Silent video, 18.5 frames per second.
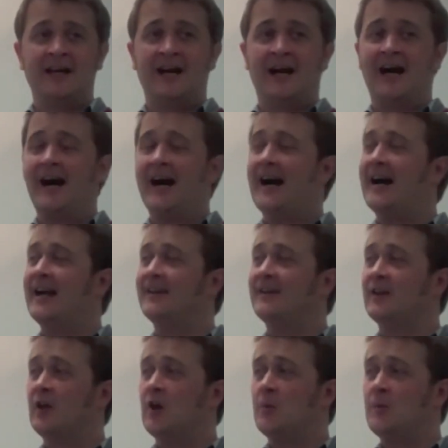and
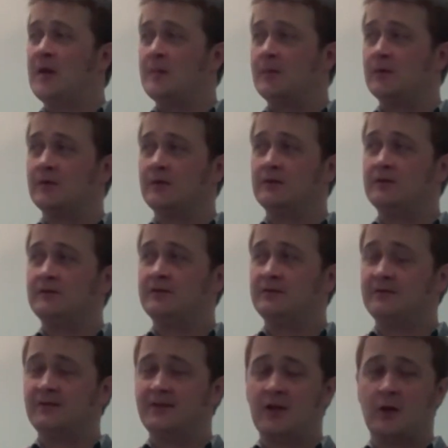a lot of people
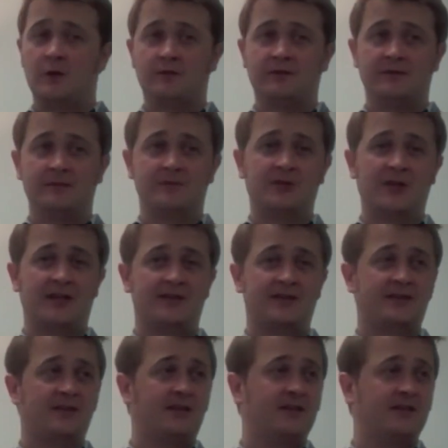go from
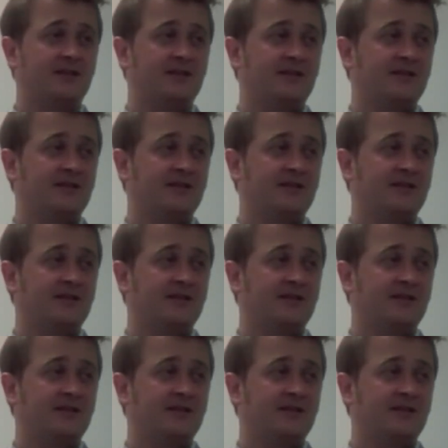Chester